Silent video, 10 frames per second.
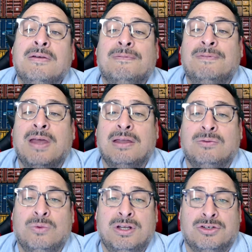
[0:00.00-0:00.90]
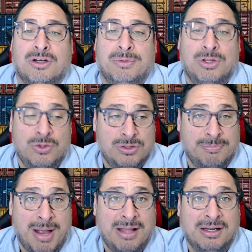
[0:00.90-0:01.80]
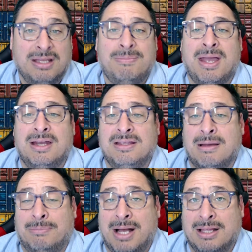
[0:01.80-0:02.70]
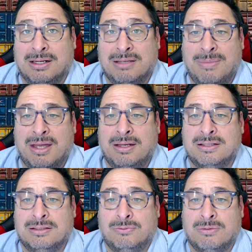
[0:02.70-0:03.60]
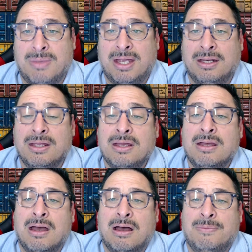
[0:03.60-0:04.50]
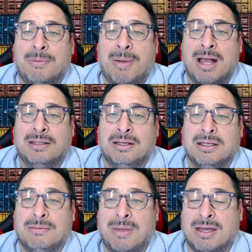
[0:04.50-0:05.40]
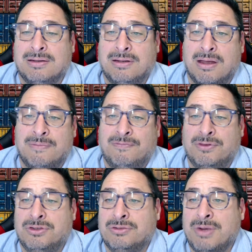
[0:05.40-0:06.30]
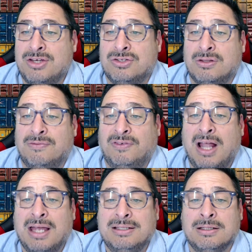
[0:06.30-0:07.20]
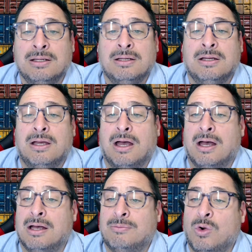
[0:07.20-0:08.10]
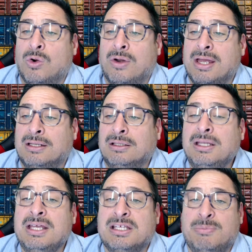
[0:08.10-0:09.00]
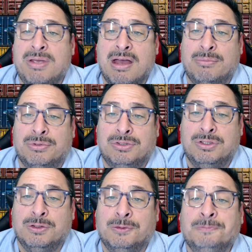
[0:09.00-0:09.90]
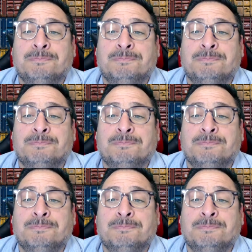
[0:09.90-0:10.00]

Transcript: then we determine who's the pilot in command, and that pilot in command needs to remain the pilot in command for the duration of the flight, or at least be able to